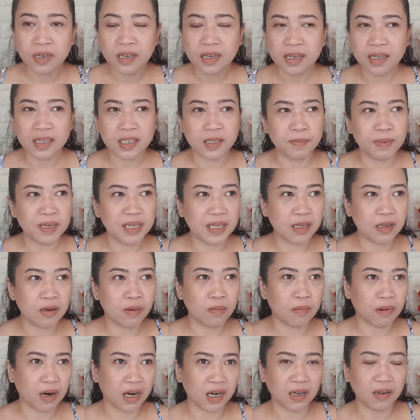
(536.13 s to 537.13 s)
It's been in the
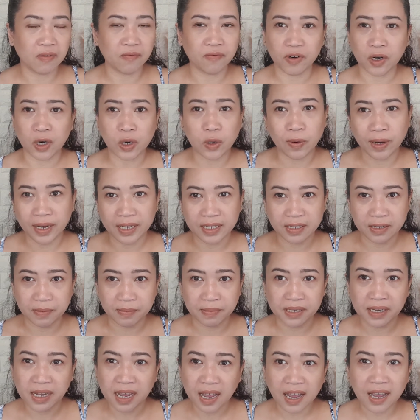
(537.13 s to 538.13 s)
market for quite some
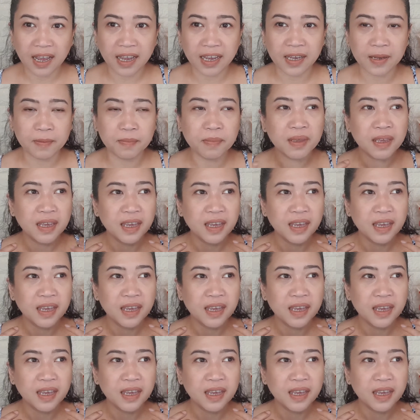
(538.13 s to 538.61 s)
time,